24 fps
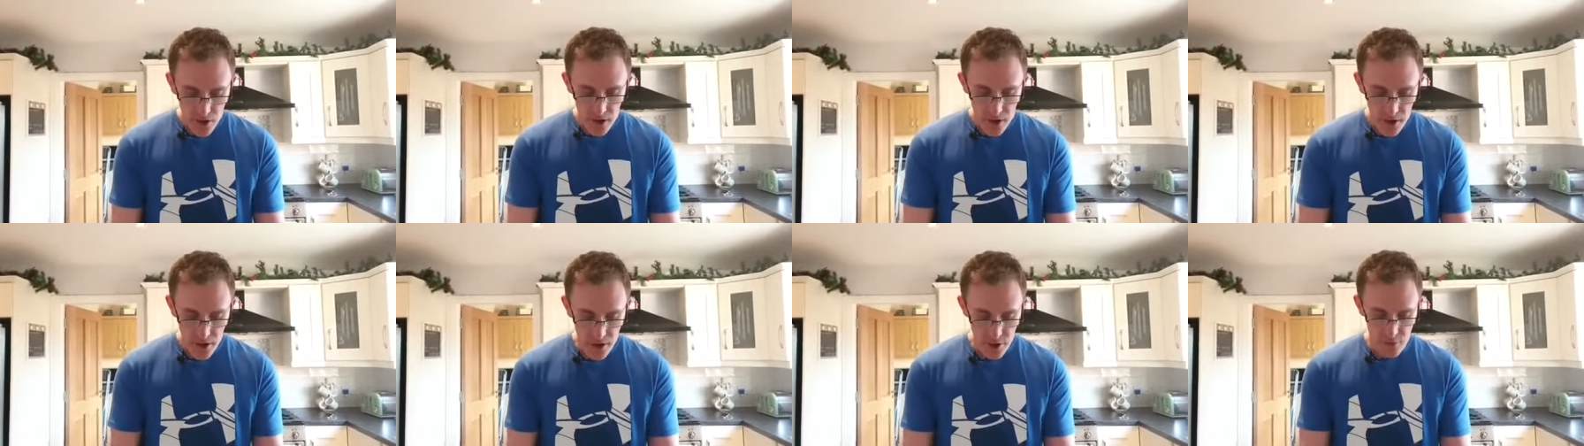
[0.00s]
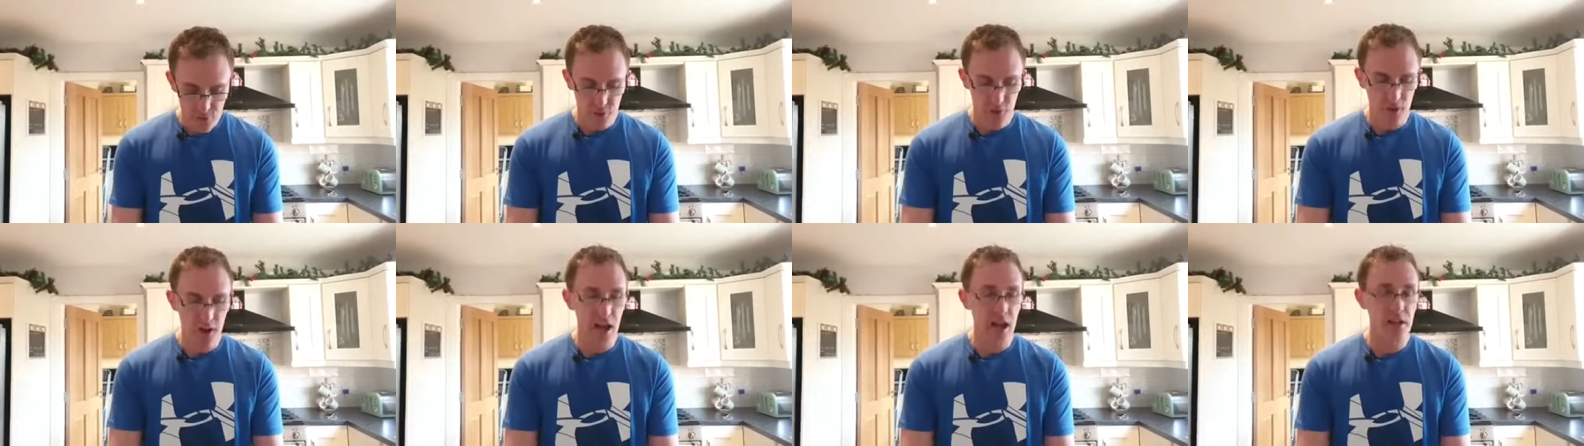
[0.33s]

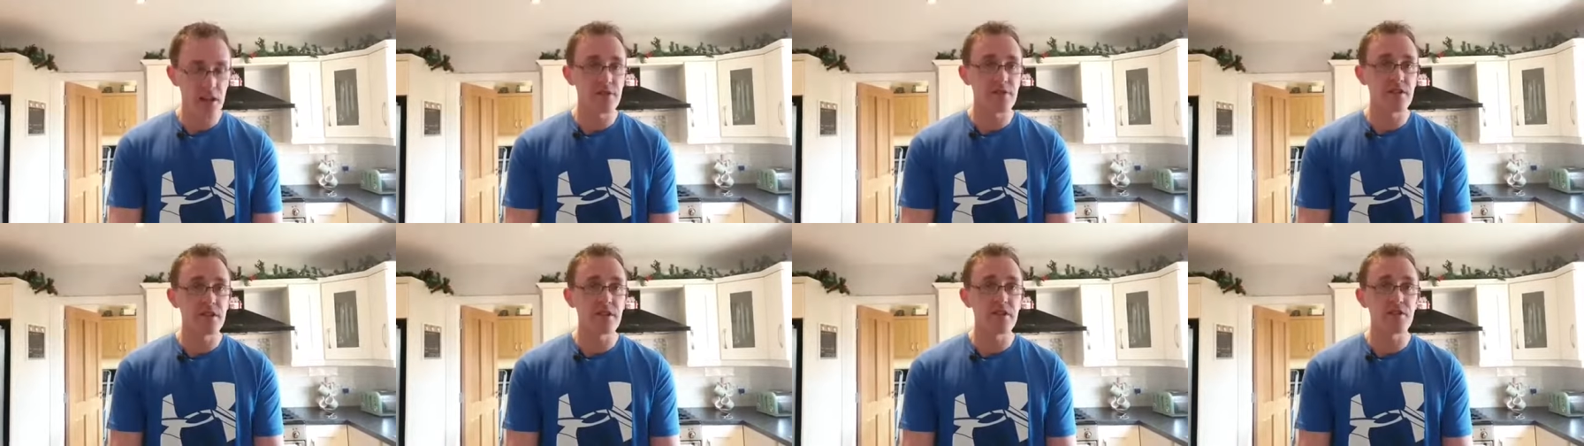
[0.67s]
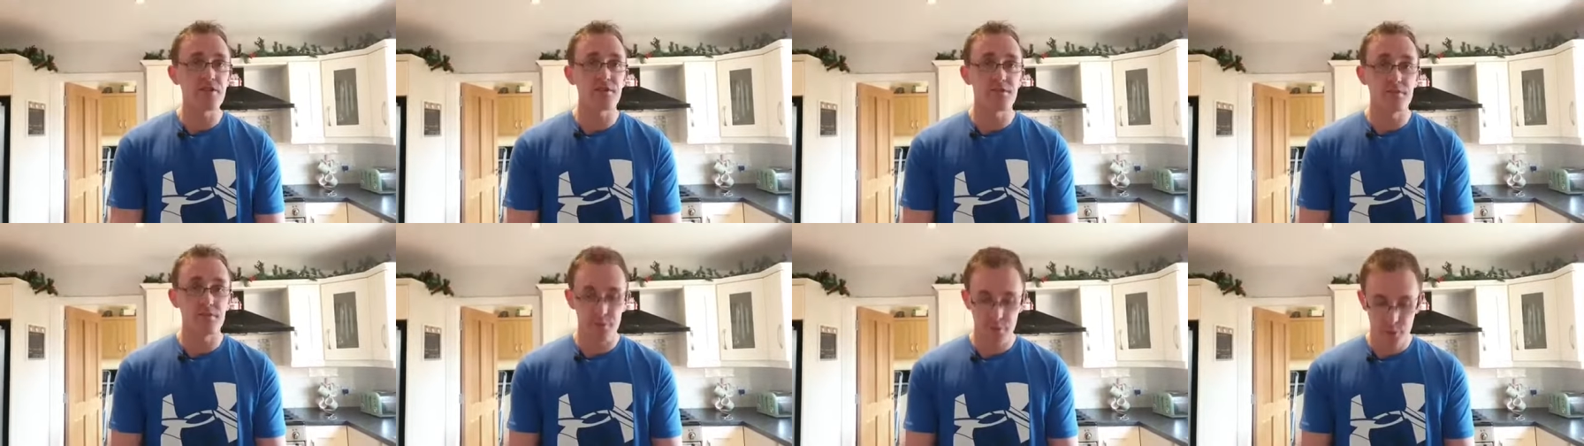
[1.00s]
if we're going to have
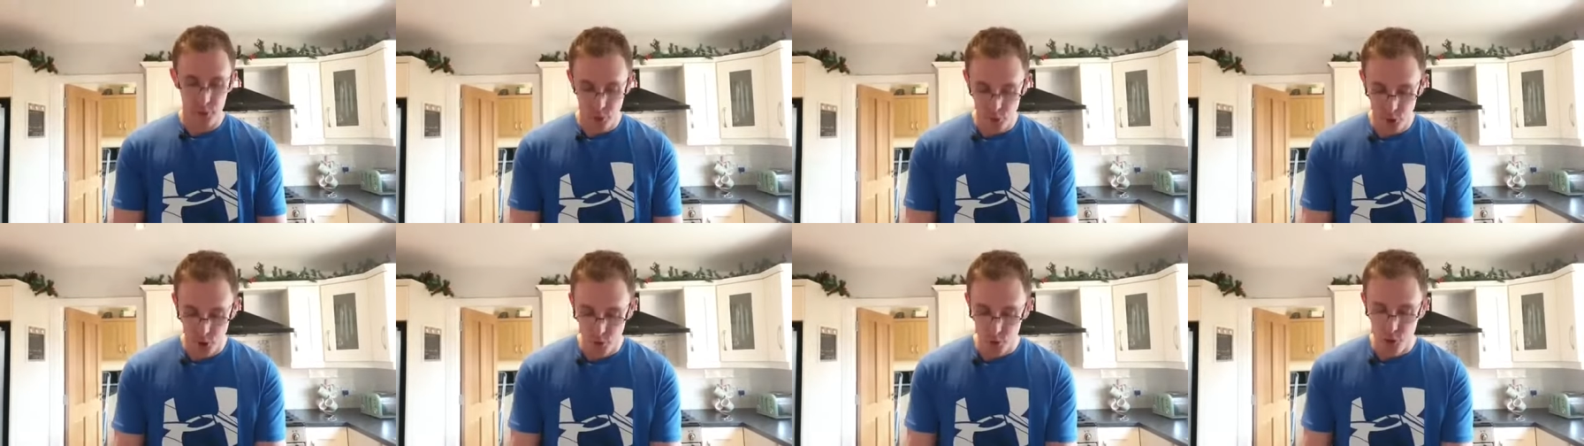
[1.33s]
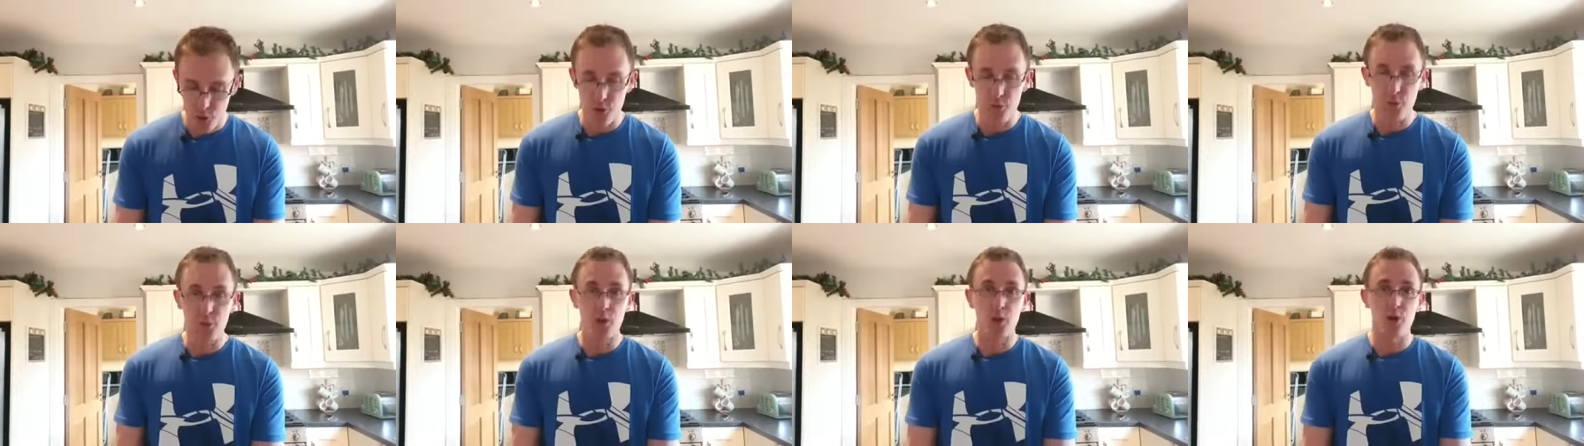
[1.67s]
these, put
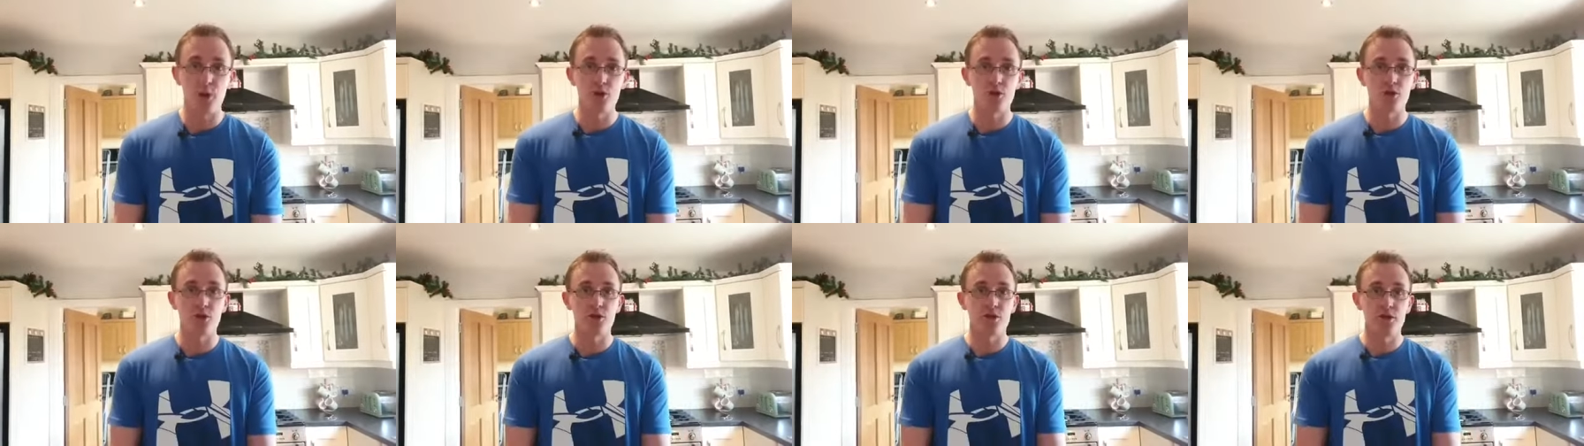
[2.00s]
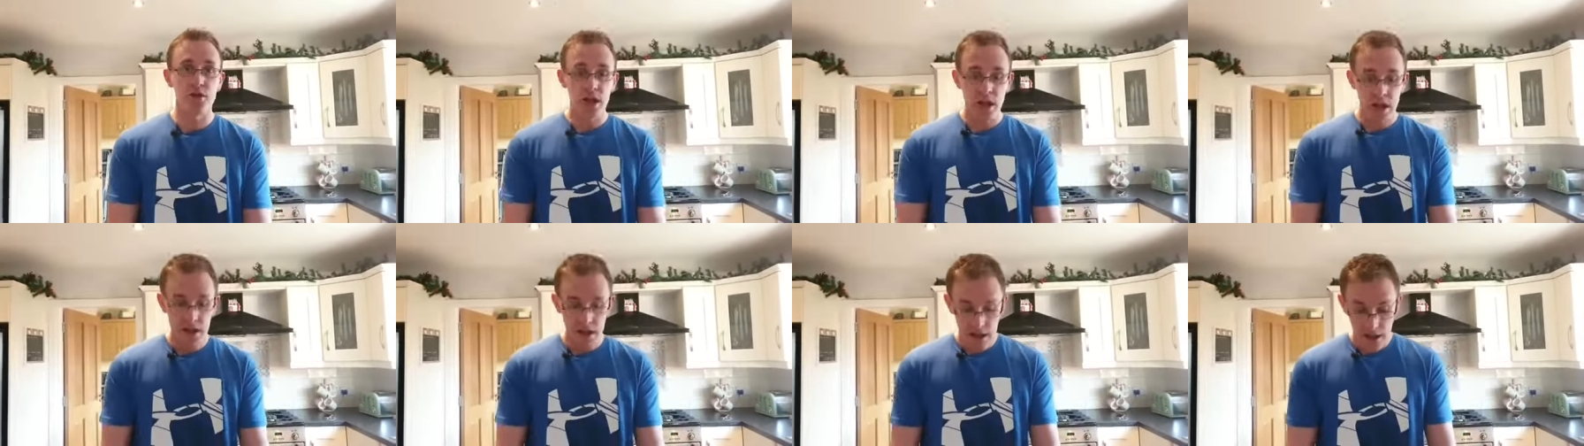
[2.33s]
out your portion.